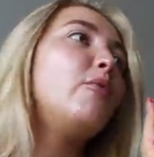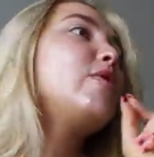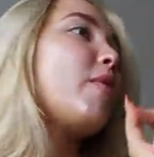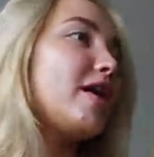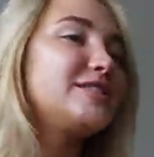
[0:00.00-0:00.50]

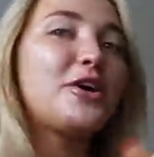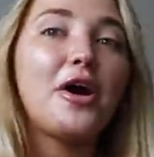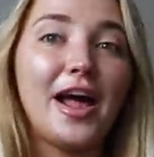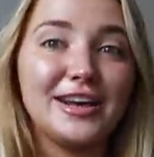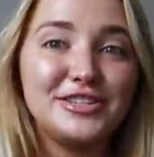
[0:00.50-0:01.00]
We watched the
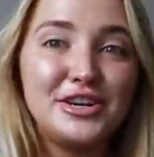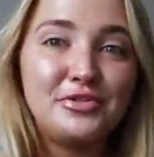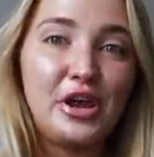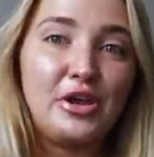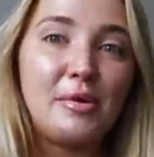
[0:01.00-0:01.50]
Kardashian
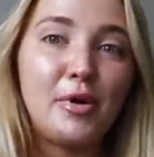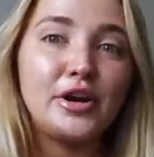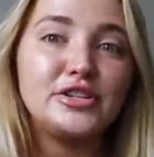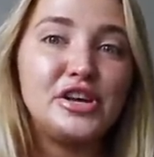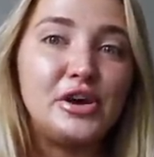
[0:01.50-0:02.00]
reunion
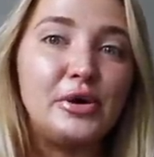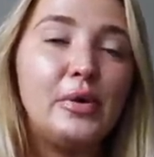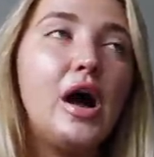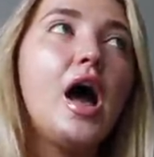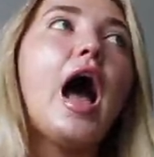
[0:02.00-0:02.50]
part
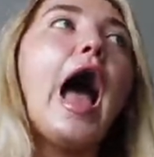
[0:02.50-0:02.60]
two.